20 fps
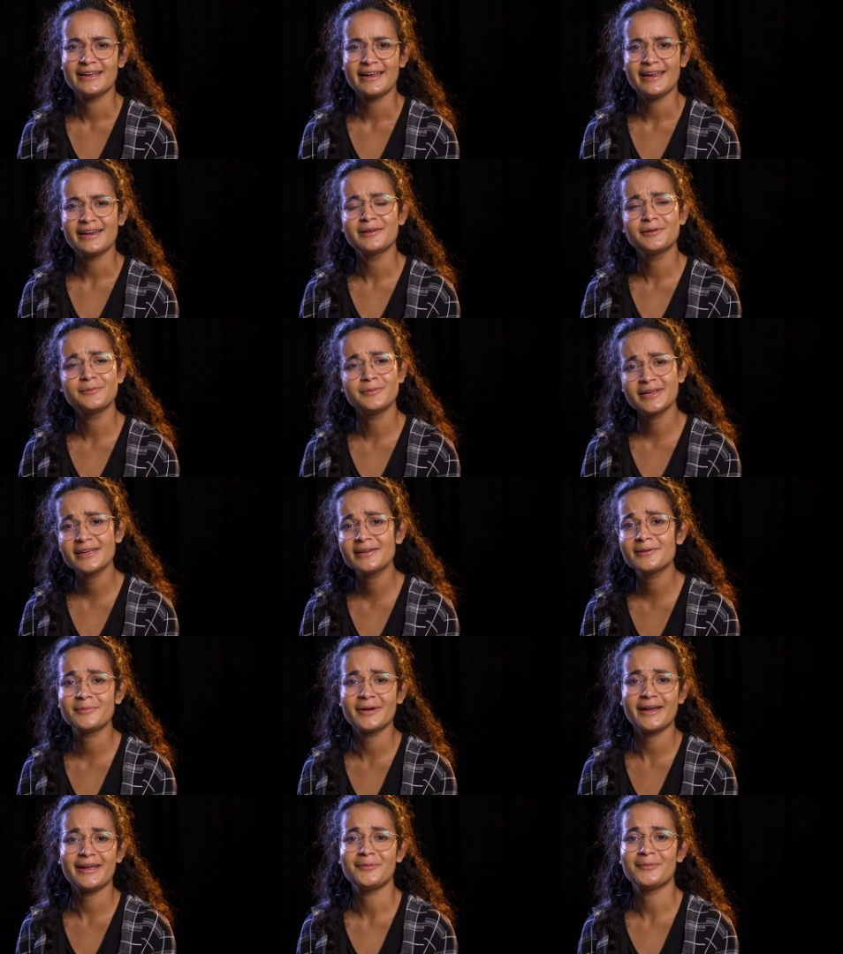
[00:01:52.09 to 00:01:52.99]
in a weird
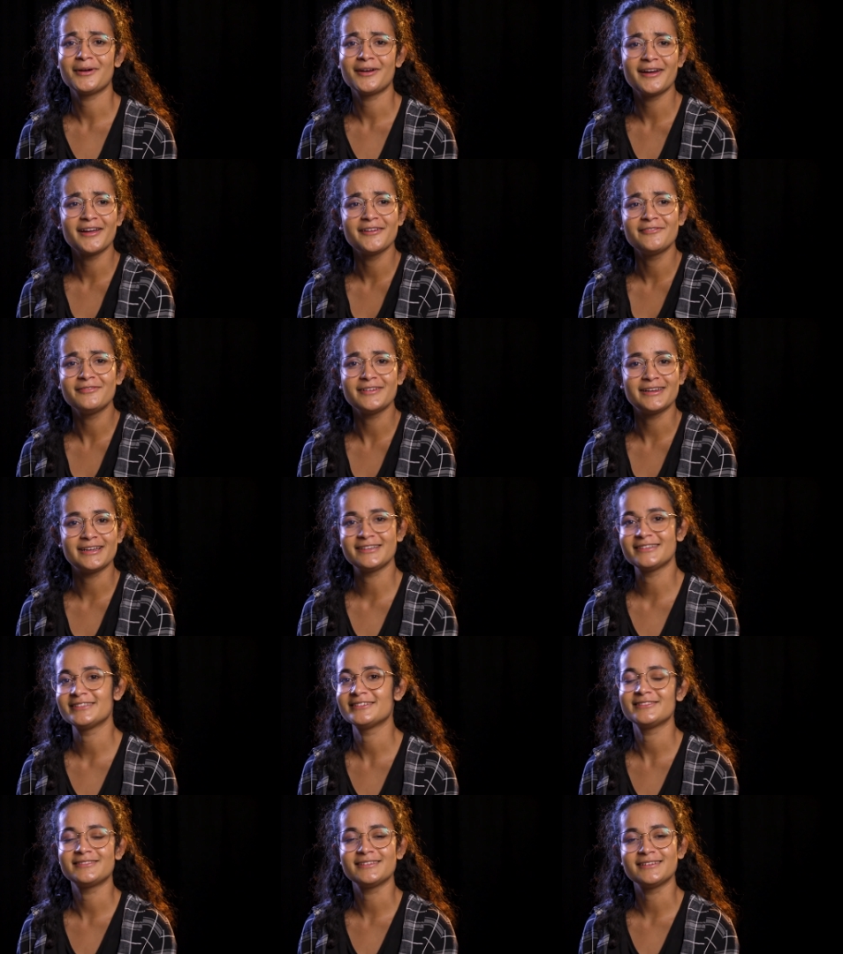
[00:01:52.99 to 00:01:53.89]
way where I fit
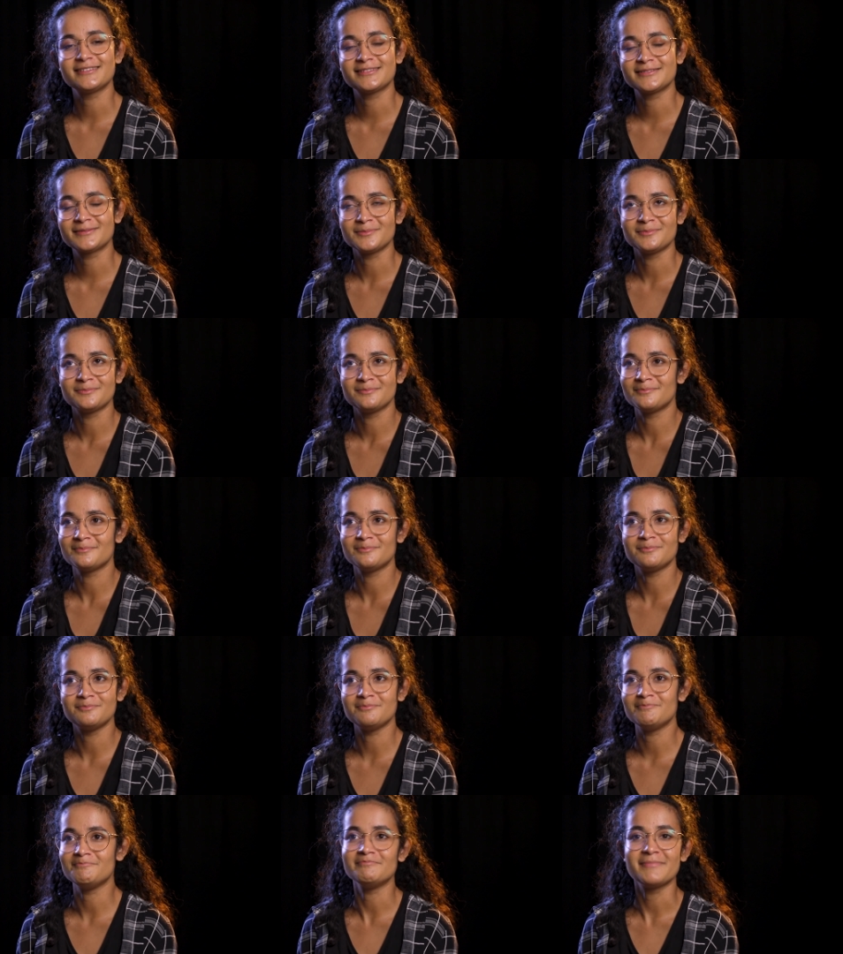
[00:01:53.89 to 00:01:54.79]
into this
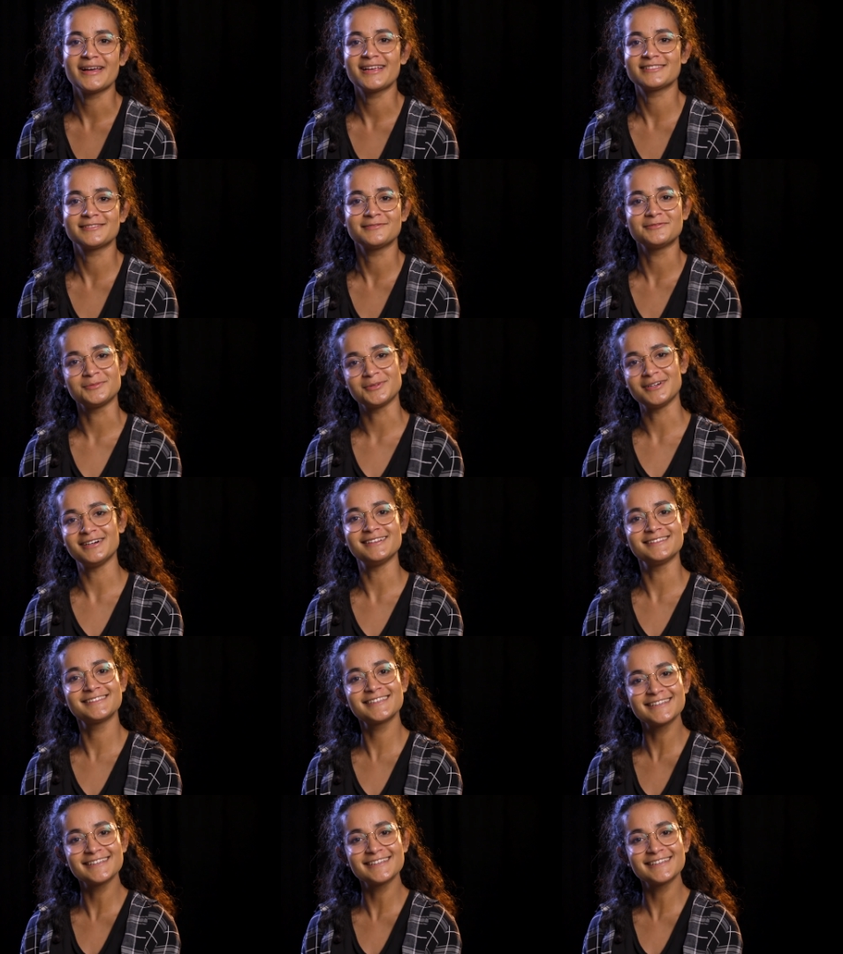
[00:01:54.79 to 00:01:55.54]
massive world.